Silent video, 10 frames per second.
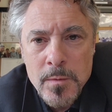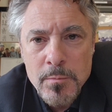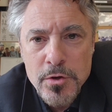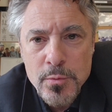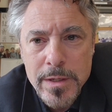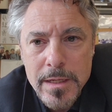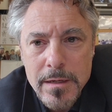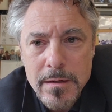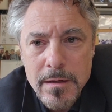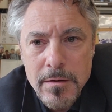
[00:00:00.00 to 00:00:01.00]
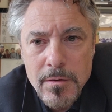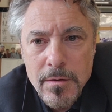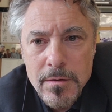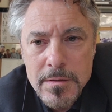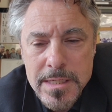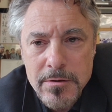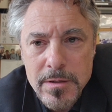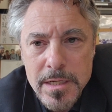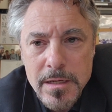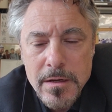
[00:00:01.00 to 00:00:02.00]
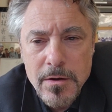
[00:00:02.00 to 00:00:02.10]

between tyranny,